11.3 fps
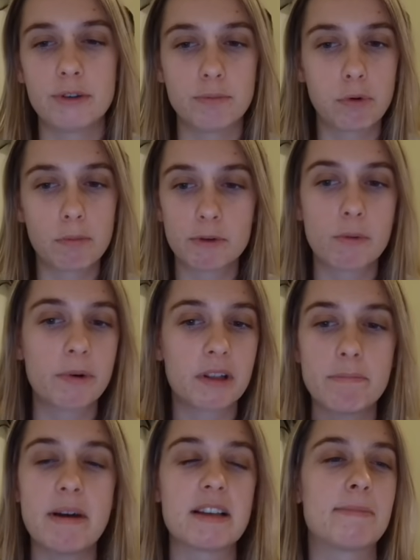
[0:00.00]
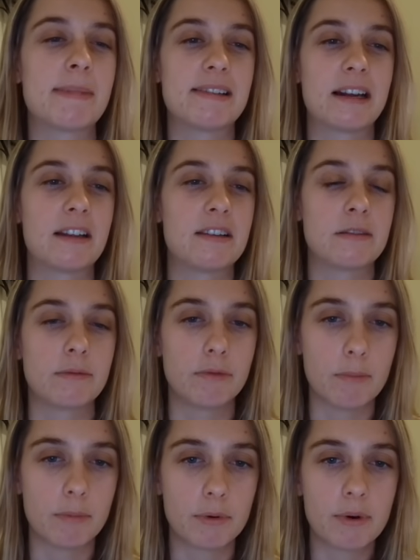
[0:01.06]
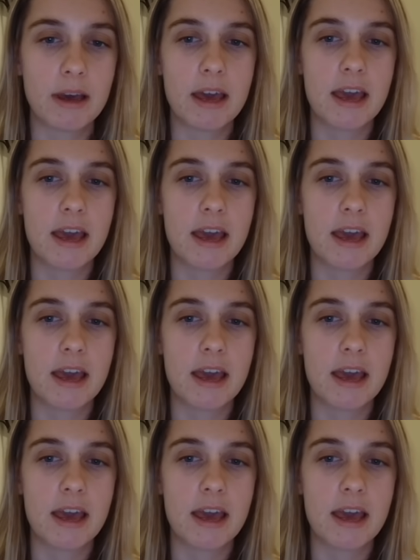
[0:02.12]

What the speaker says: He's probably got one of the best mentalities in football.